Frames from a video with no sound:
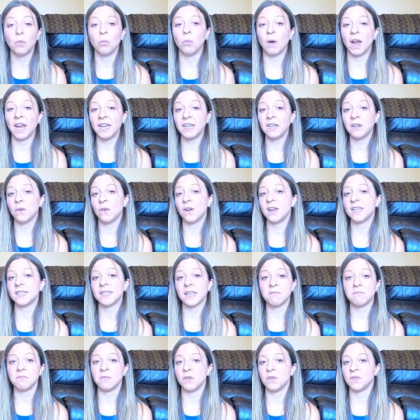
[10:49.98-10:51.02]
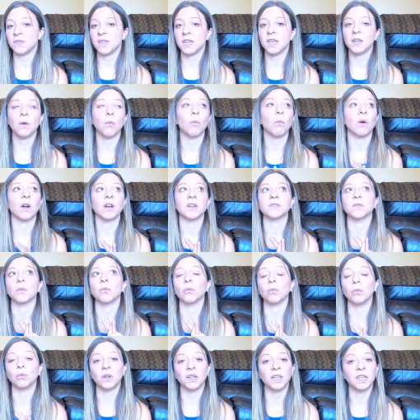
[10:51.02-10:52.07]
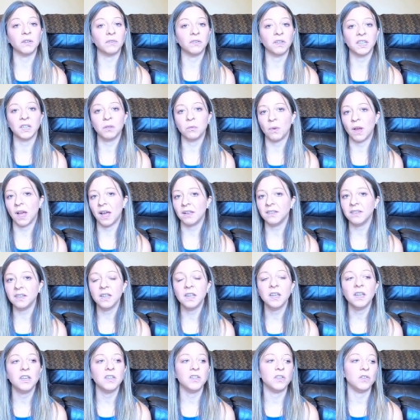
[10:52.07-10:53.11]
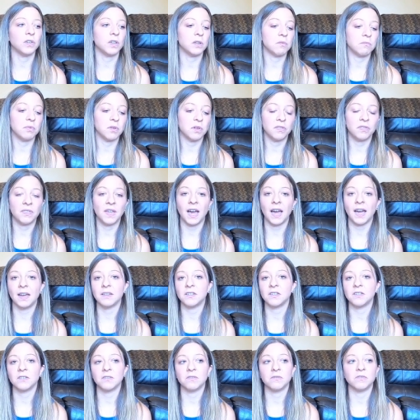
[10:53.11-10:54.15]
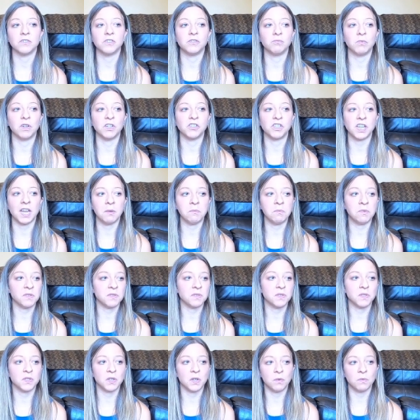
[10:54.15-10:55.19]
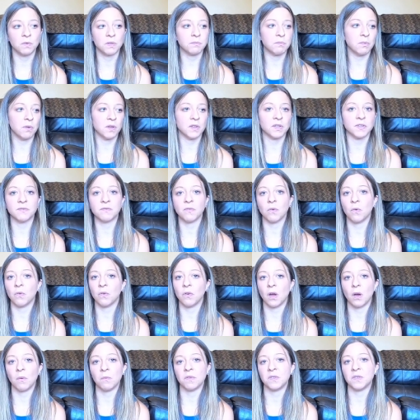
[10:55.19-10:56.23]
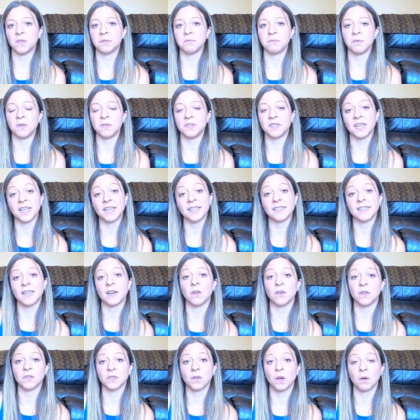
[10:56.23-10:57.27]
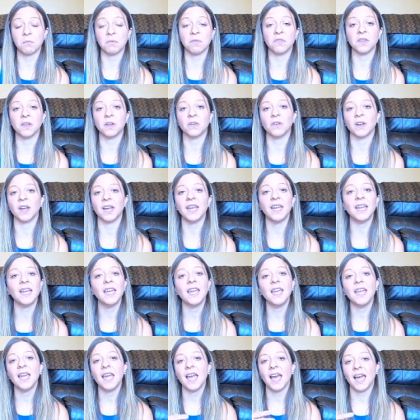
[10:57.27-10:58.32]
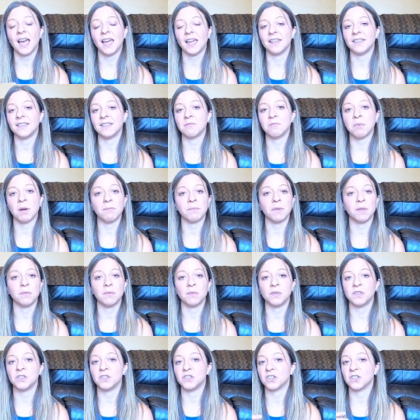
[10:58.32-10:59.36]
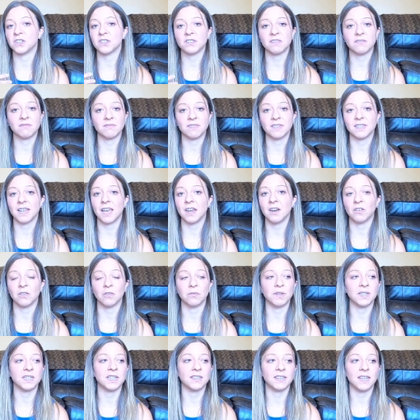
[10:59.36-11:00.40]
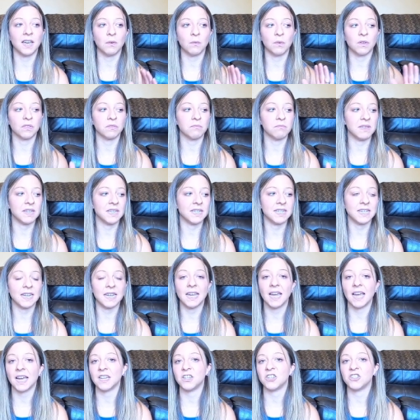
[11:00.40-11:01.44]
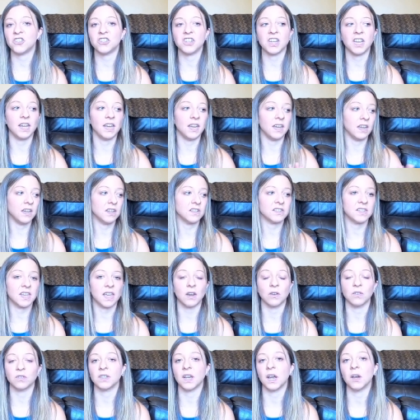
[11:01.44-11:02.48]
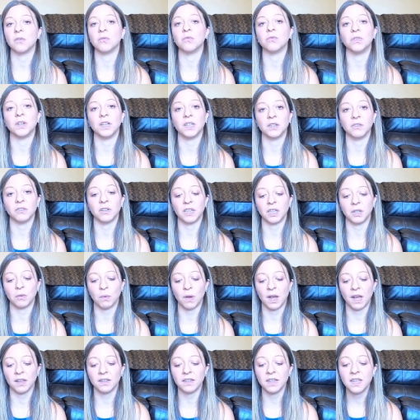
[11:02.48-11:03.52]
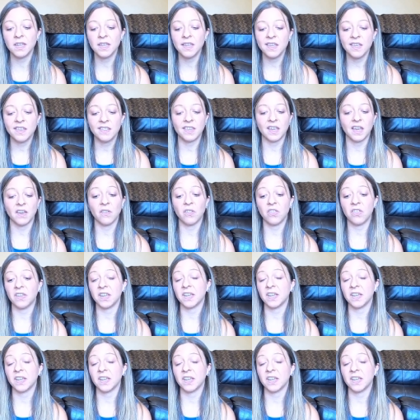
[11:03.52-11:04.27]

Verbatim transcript: White noise and music works really, really well. You can put that what James used to do was put his phone on with his music and set it on top of the crate and the puppy would just settle. We did that with Mindy and she settled down really, really well. The other